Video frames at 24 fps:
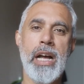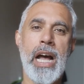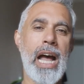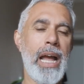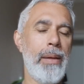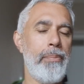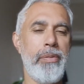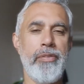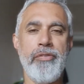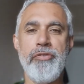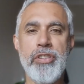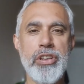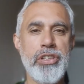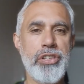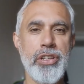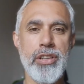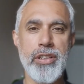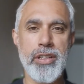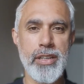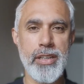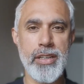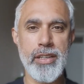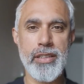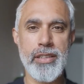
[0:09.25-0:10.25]

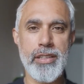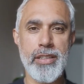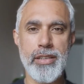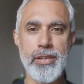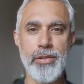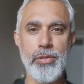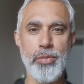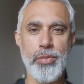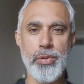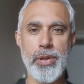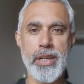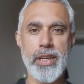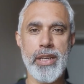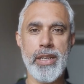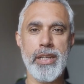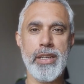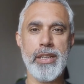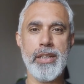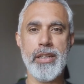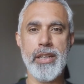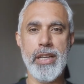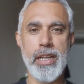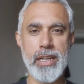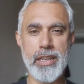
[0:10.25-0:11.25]
hypervigilant,
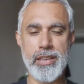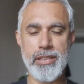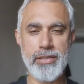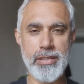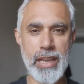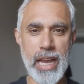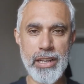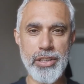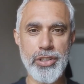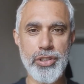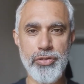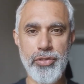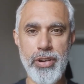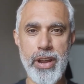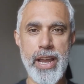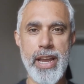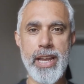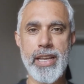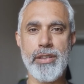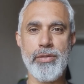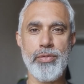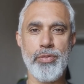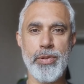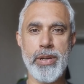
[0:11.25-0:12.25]
we
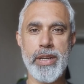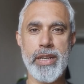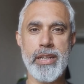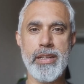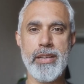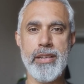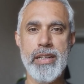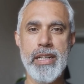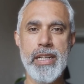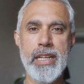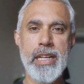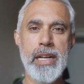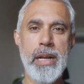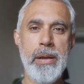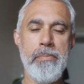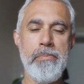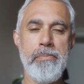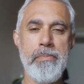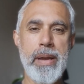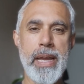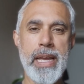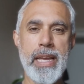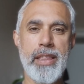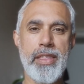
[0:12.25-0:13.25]
exaggerate, we
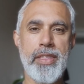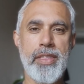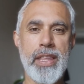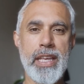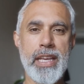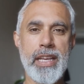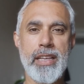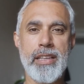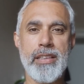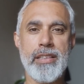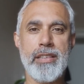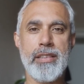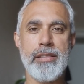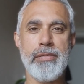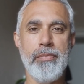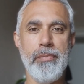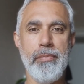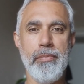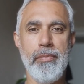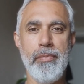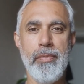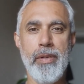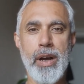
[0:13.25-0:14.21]
make things